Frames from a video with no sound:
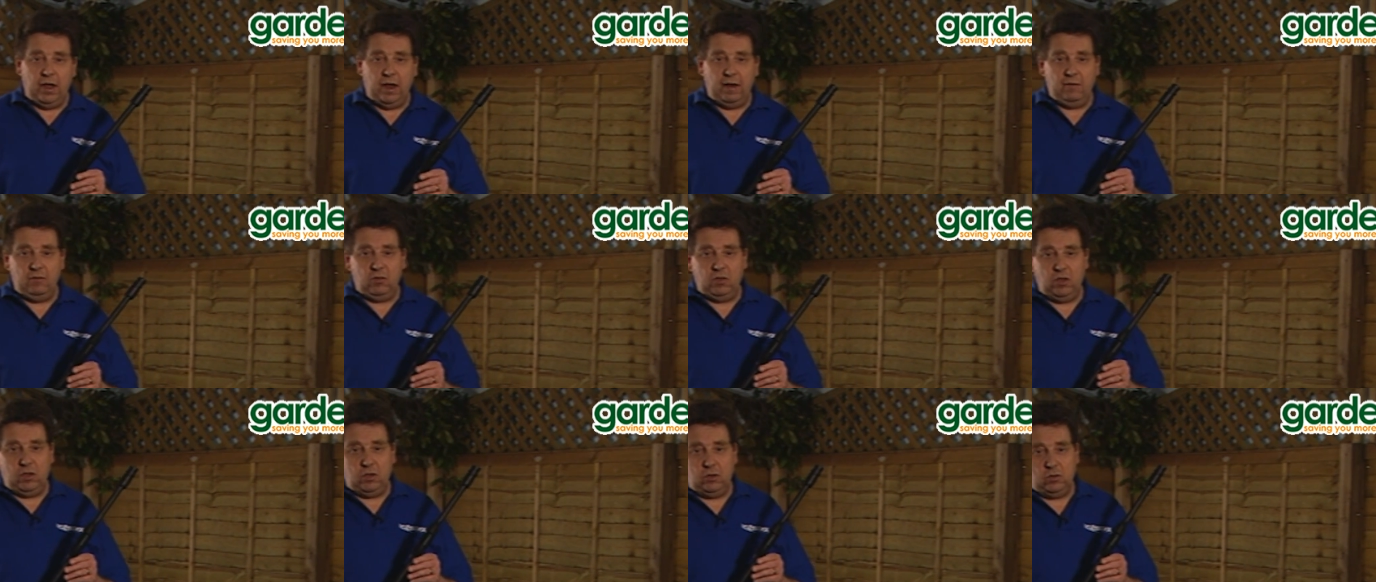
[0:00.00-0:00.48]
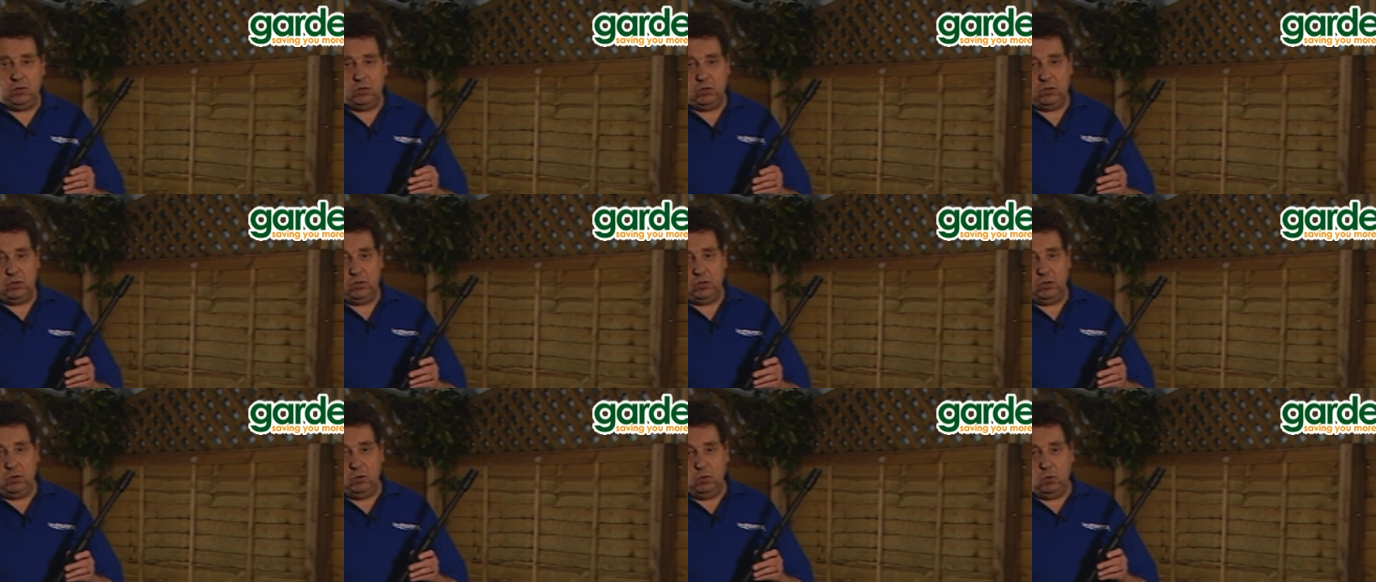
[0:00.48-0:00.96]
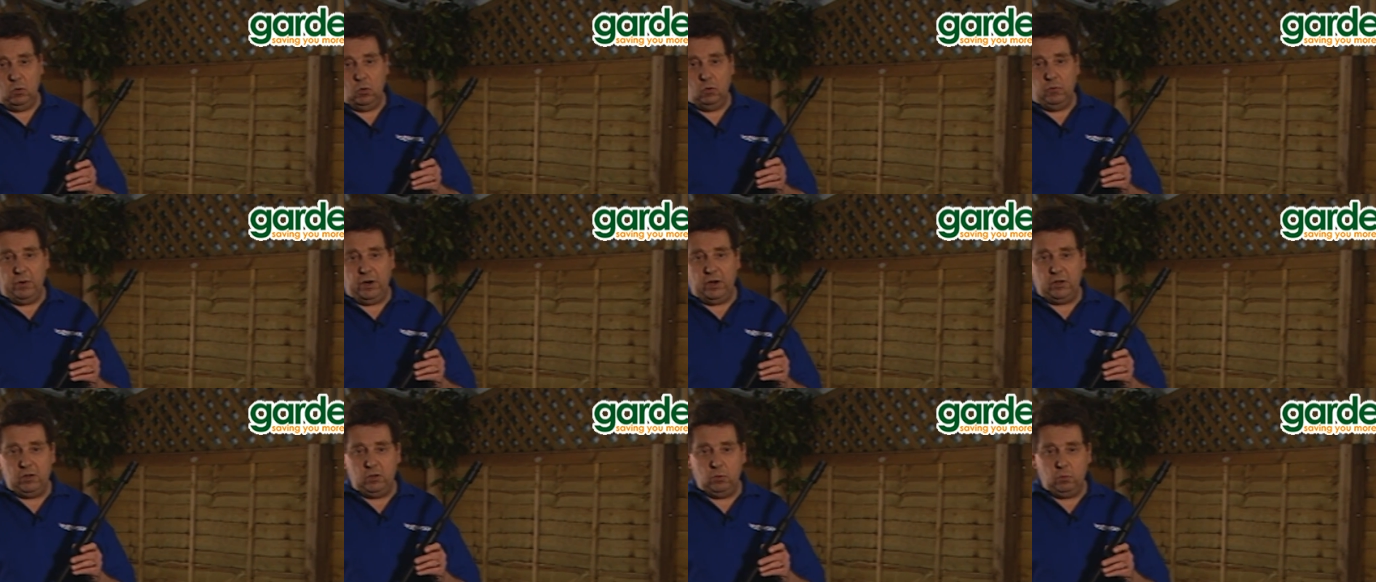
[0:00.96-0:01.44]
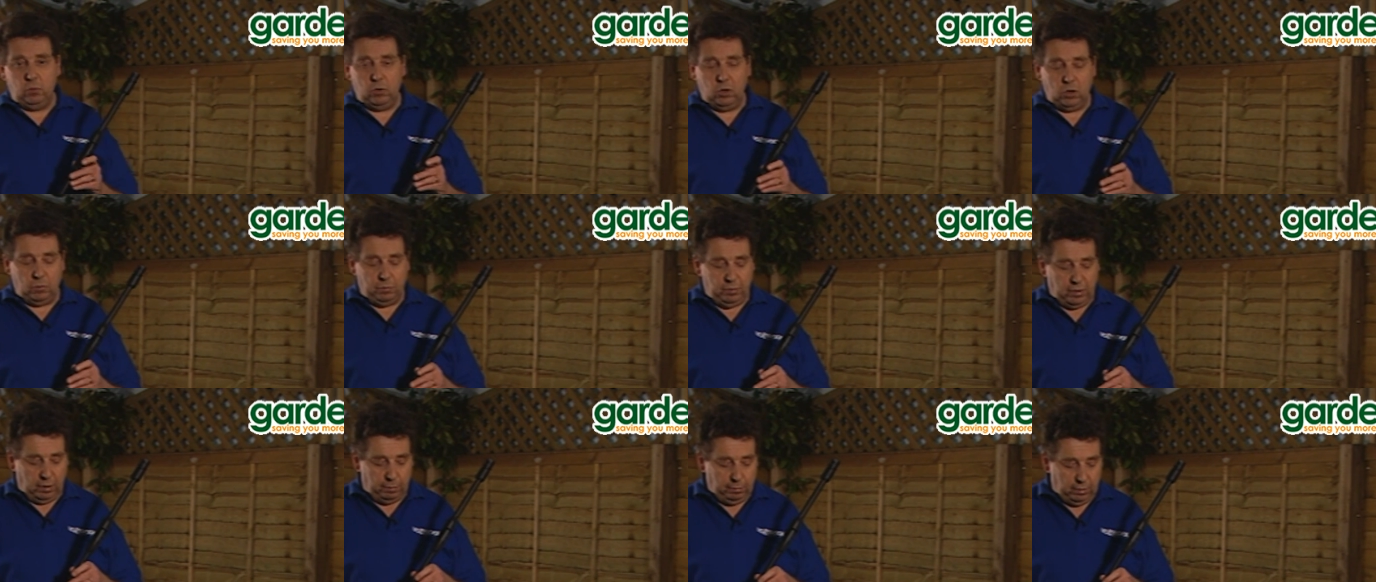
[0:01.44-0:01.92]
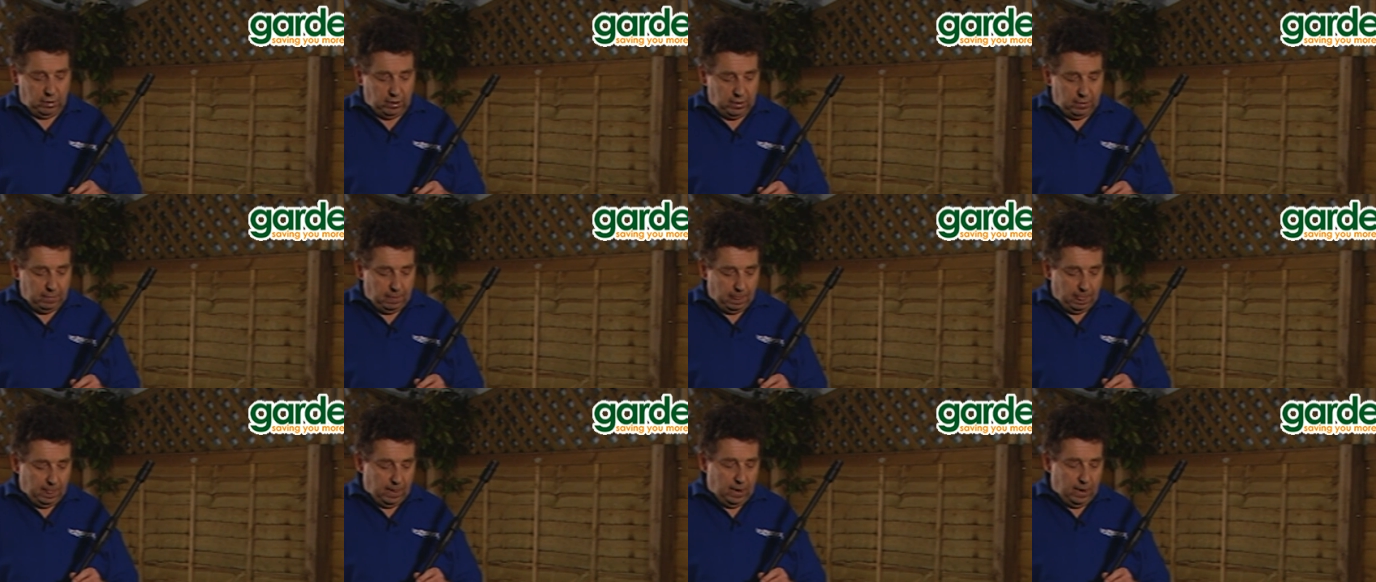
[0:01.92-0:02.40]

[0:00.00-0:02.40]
everything's all ready to work properly.